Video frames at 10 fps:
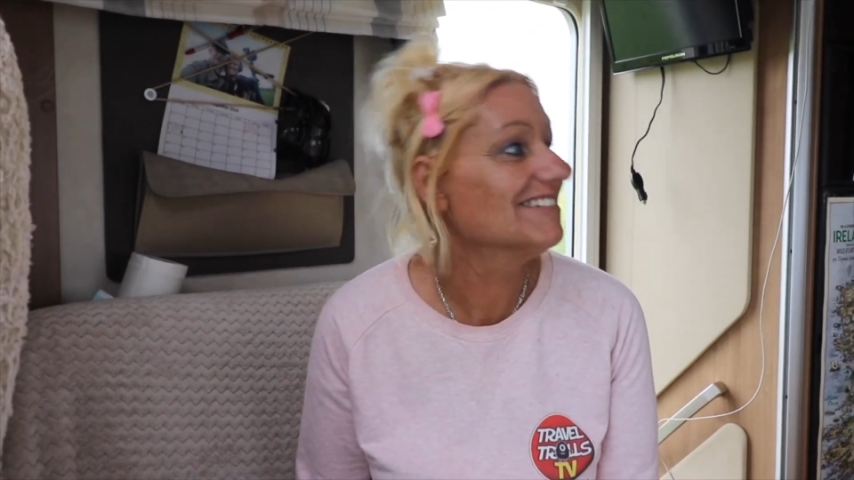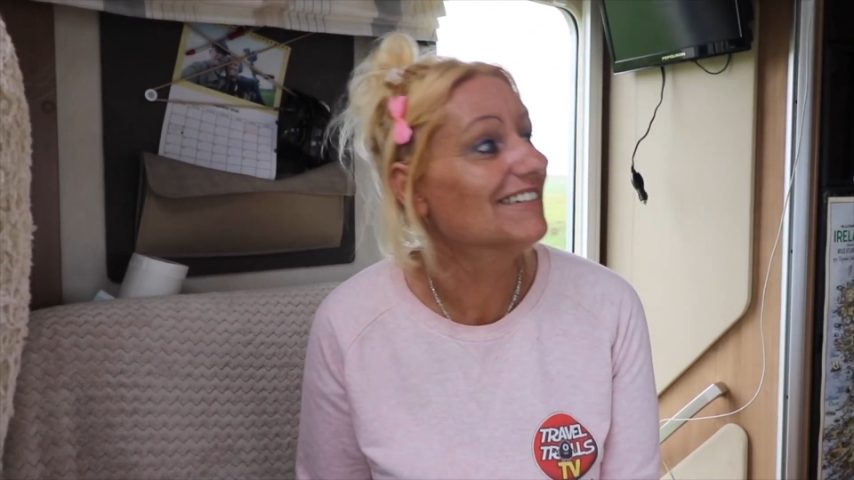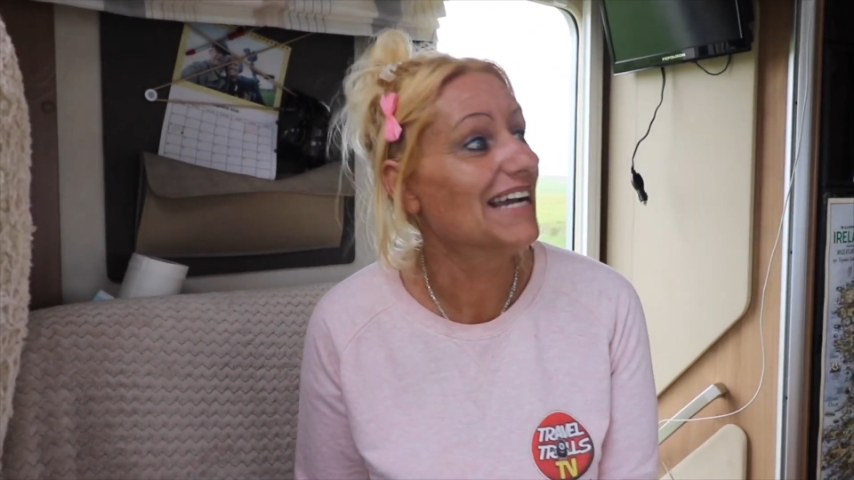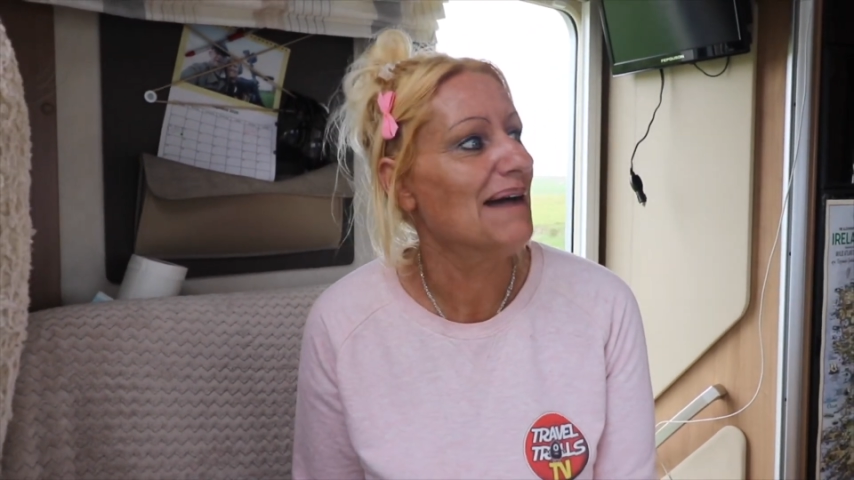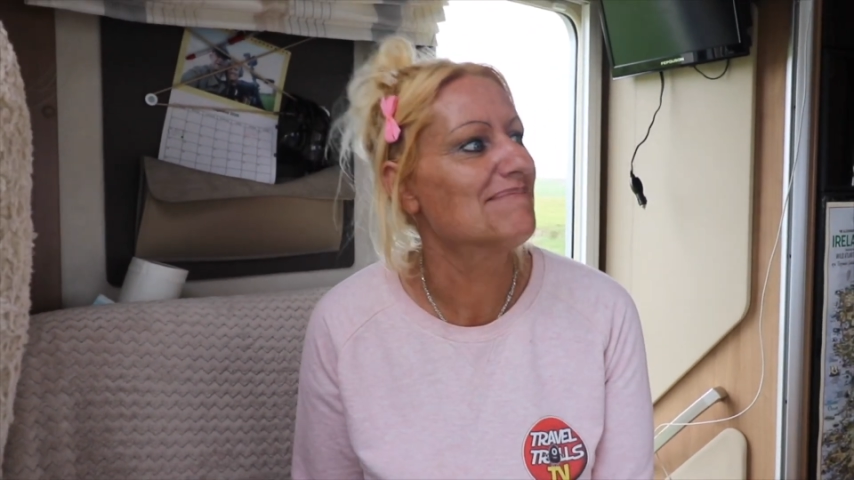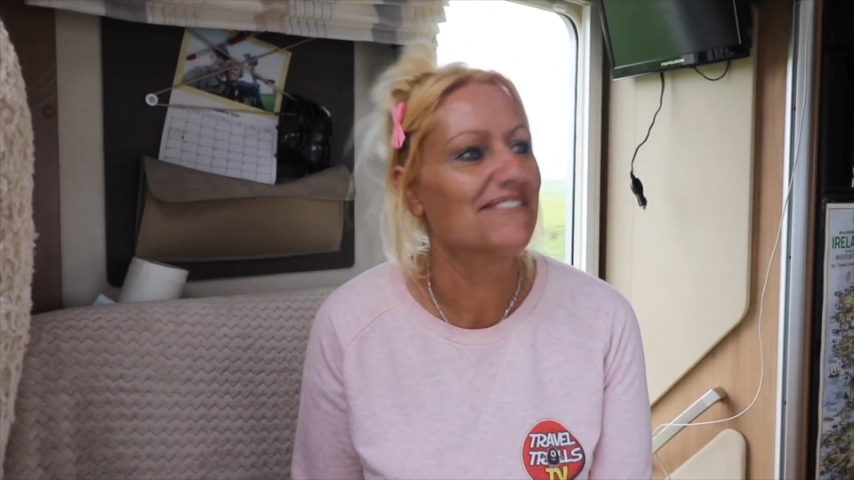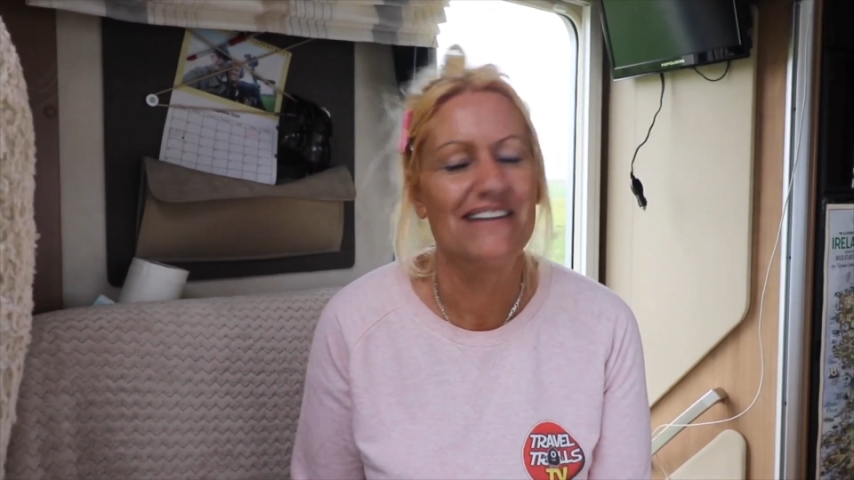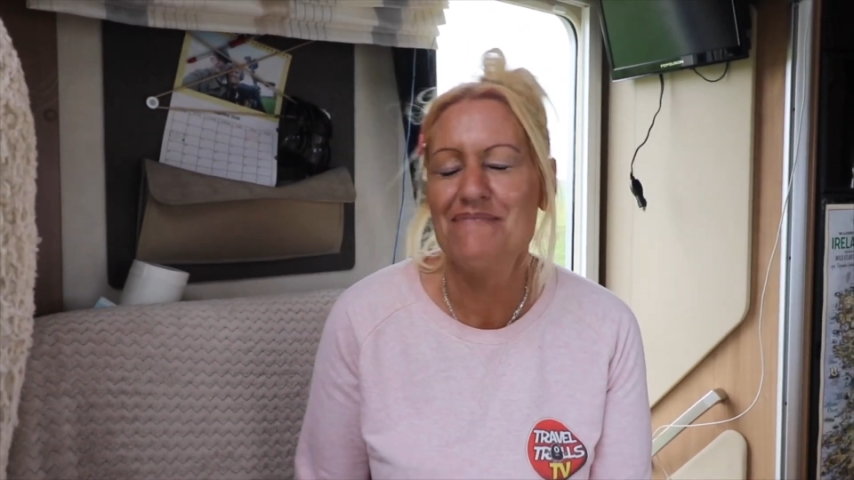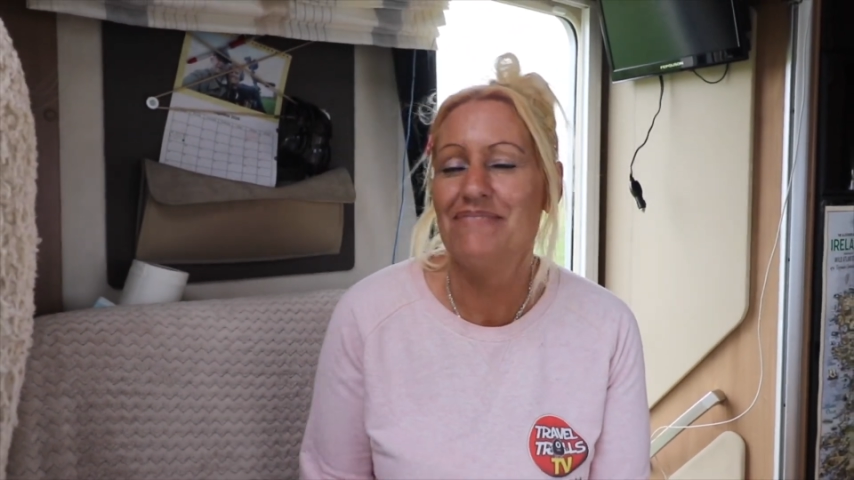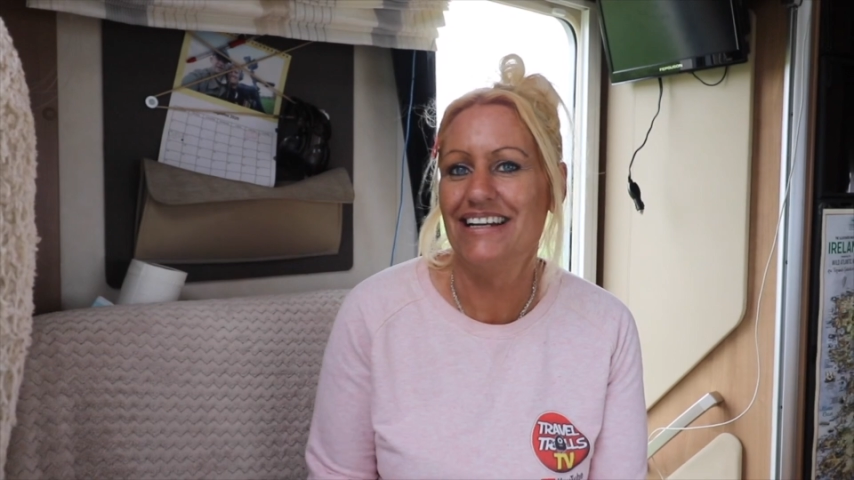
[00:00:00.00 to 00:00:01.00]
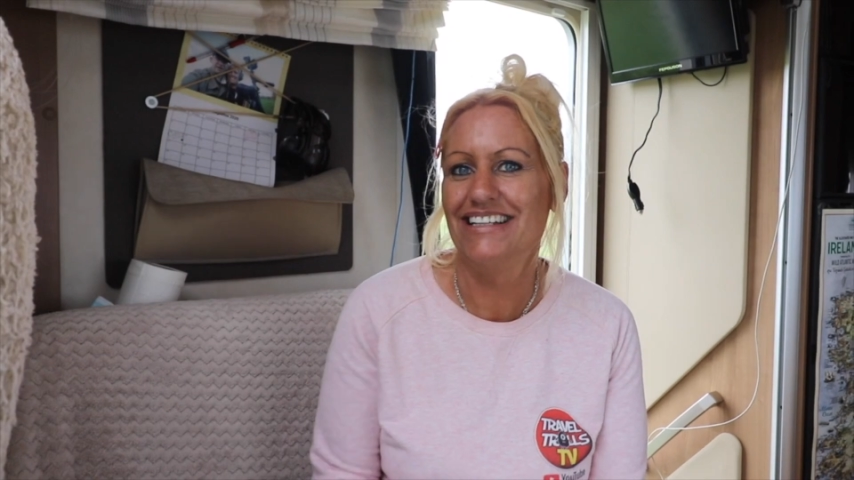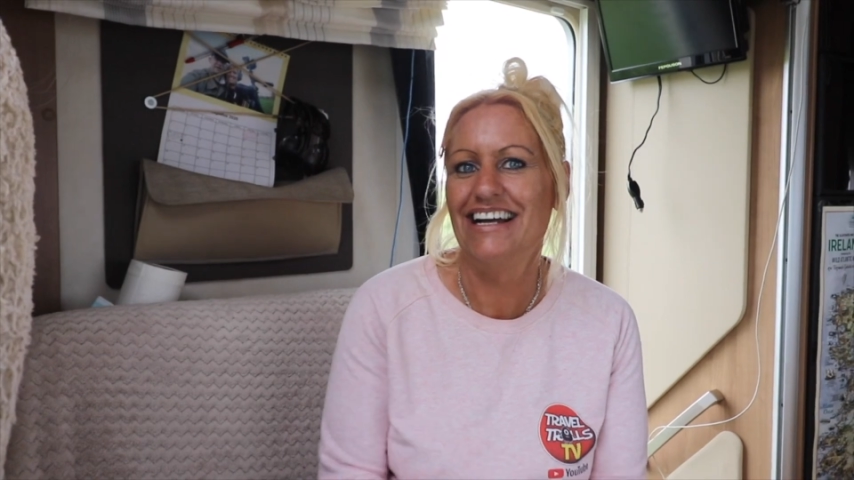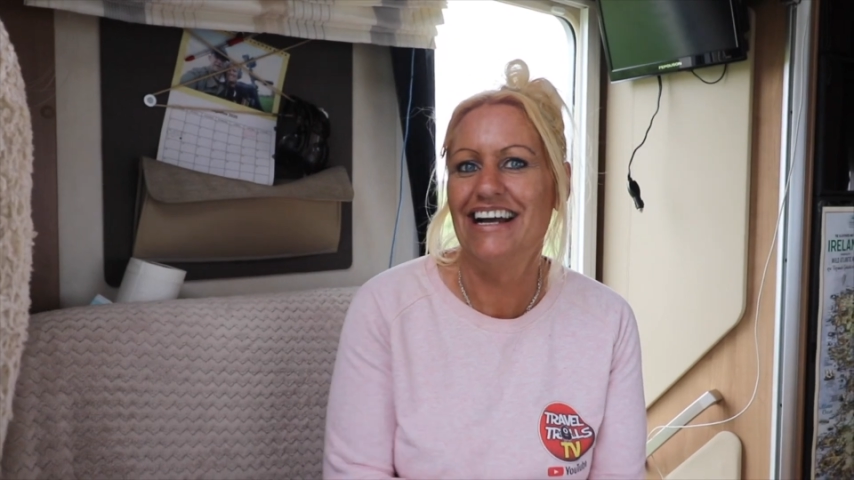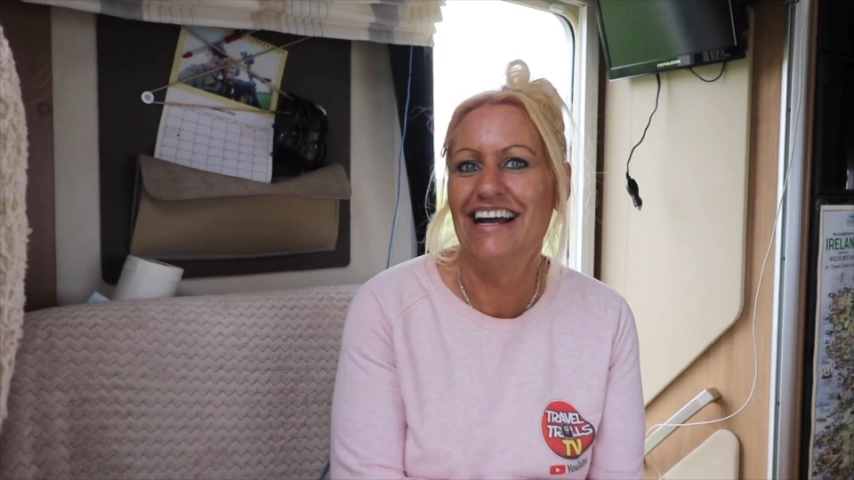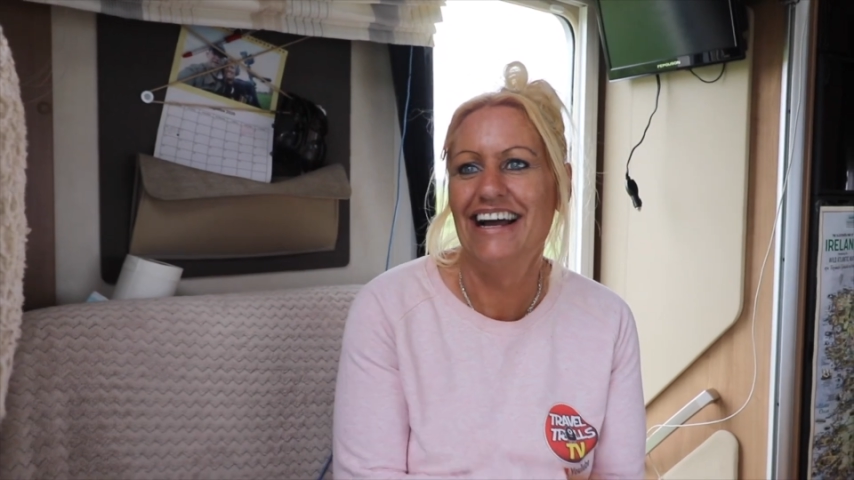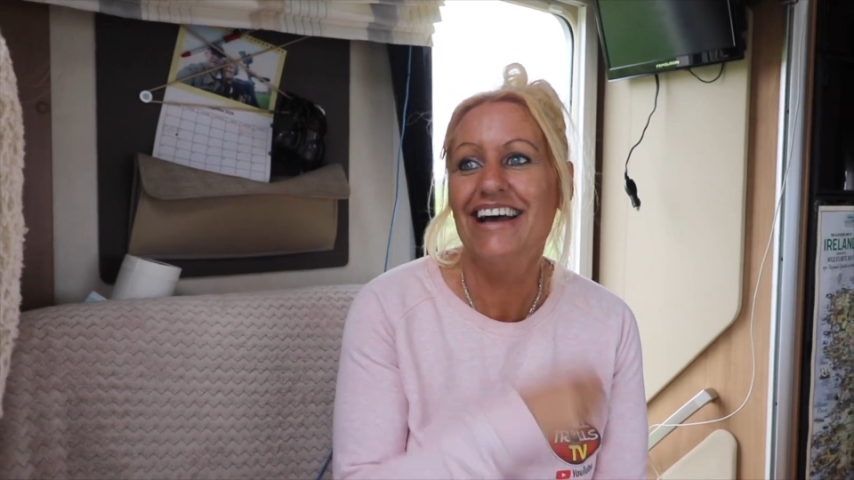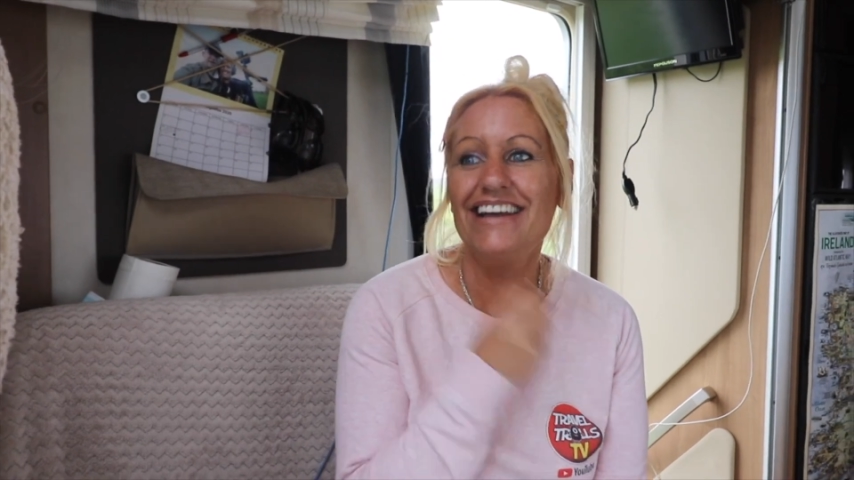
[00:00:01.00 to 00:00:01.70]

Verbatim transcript: Couldn't capture it, but yeah.